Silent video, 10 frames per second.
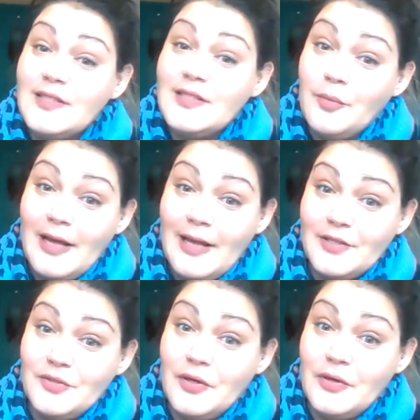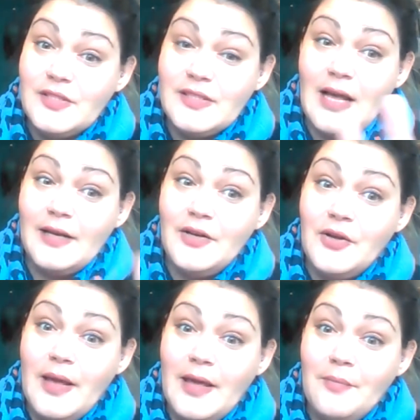to tell you about Angus Rhodes. I
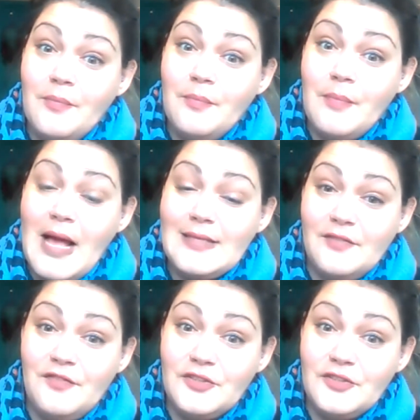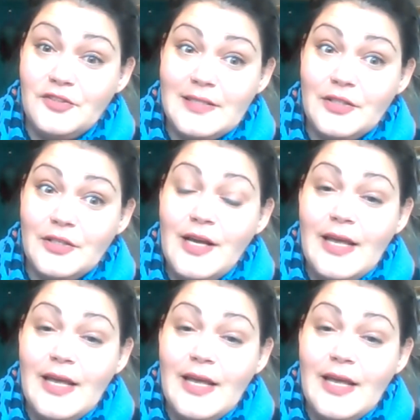know him as a fundraiser.